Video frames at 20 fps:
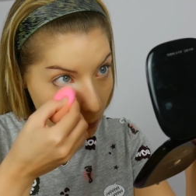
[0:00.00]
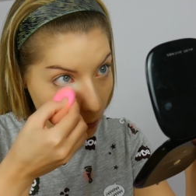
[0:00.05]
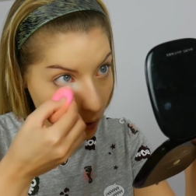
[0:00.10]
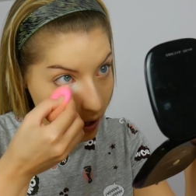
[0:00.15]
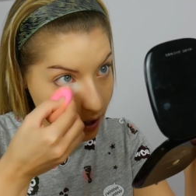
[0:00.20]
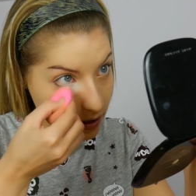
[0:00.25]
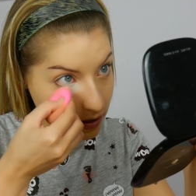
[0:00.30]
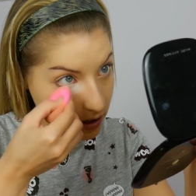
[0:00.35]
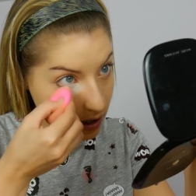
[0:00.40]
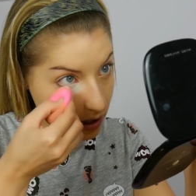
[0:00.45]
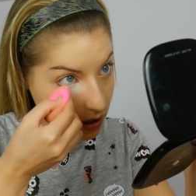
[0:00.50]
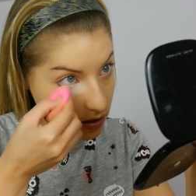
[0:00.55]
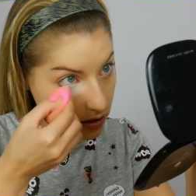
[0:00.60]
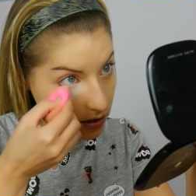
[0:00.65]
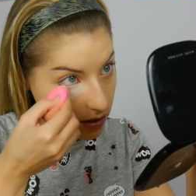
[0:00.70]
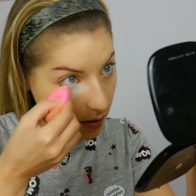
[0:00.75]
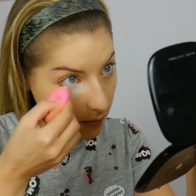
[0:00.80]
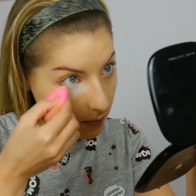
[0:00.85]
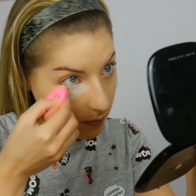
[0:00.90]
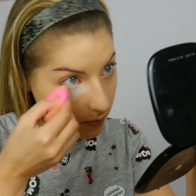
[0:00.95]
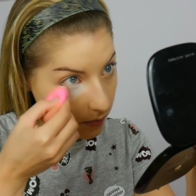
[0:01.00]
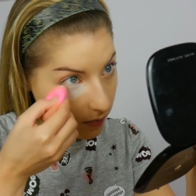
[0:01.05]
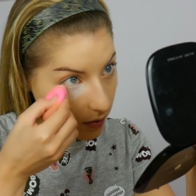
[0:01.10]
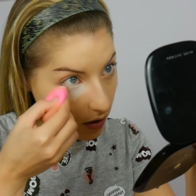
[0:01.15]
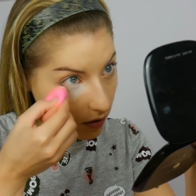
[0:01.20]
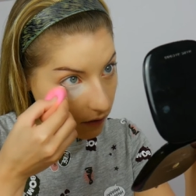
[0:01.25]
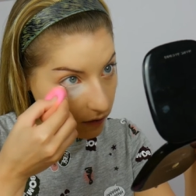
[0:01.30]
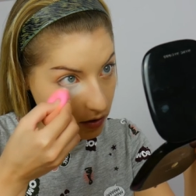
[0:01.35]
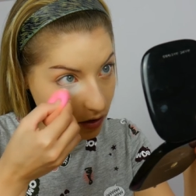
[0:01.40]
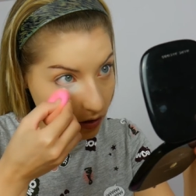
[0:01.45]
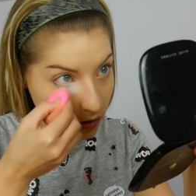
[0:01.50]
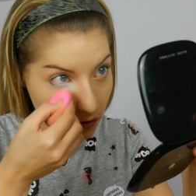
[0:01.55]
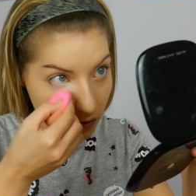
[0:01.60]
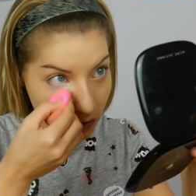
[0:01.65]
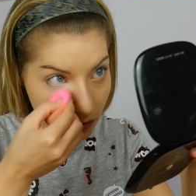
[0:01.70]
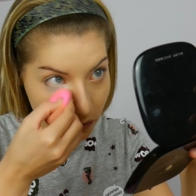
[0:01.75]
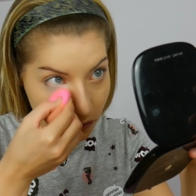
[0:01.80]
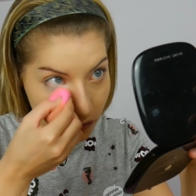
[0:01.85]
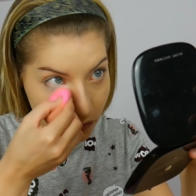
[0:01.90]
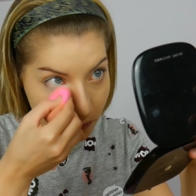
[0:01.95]
I take some of the
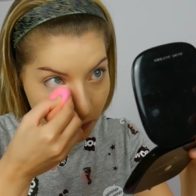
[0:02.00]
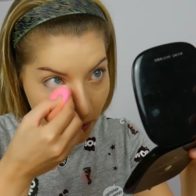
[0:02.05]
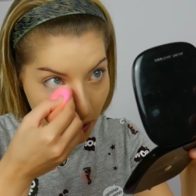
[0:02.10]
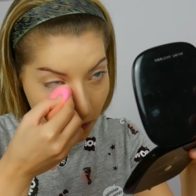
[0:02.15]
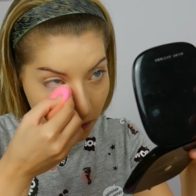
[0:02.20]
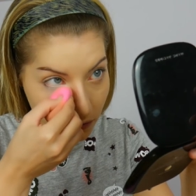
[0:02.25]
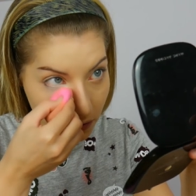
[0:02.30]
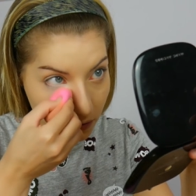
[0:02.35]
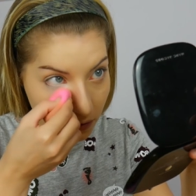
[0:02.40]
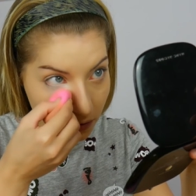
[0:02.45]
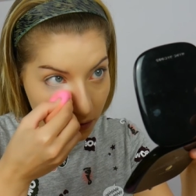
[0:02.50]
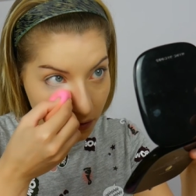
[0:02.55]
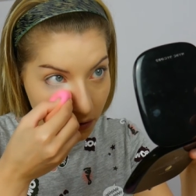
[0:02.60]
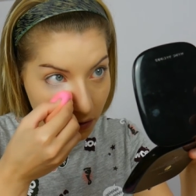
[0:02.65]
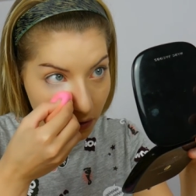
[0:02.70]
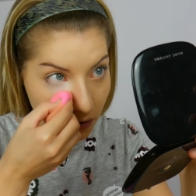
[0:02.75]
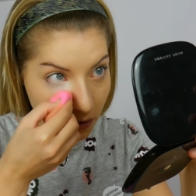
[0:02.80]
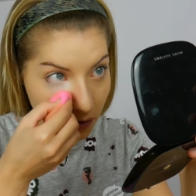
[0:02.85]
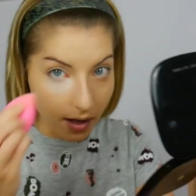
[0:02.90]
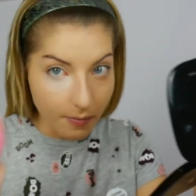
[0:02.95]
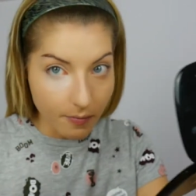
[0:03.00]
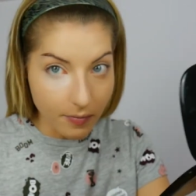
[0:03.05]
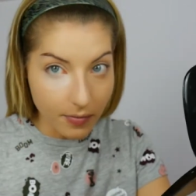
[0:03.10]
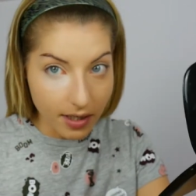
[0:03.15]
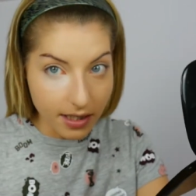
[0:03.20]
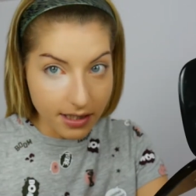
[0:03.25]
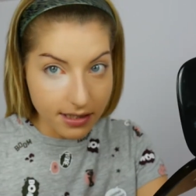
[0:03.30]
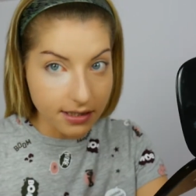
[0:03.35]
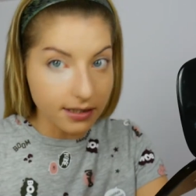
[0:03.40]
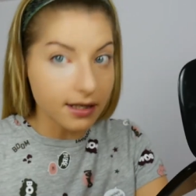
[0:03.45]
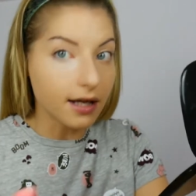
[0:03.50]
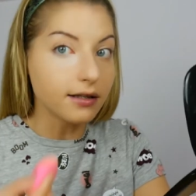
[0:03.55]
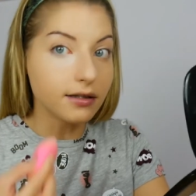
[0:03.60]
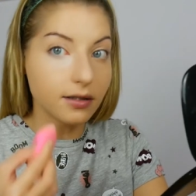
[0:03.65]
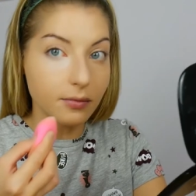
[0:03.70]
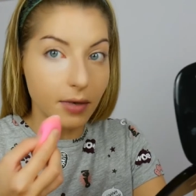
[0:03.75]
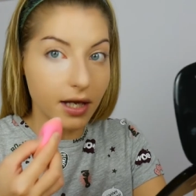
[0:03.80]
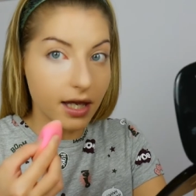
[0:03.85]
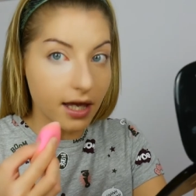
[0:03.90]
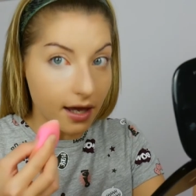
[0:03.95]
loose powder and place it
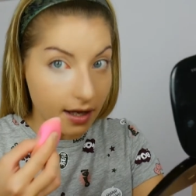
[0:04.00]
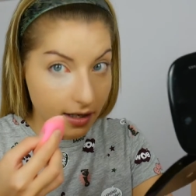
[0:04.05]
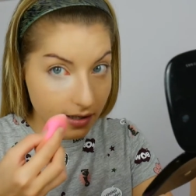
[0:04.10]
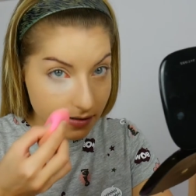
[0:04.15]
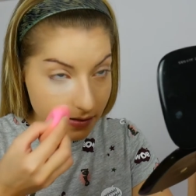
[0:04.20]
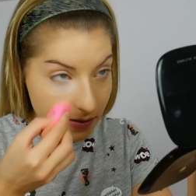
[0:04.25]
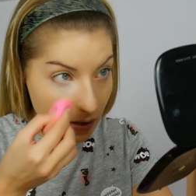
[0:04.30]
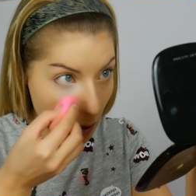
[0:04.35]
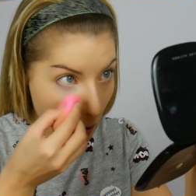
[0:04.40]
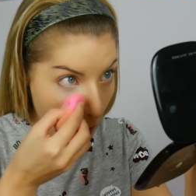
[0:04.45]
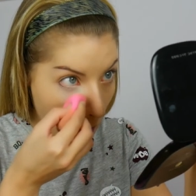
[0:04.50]
under my eyes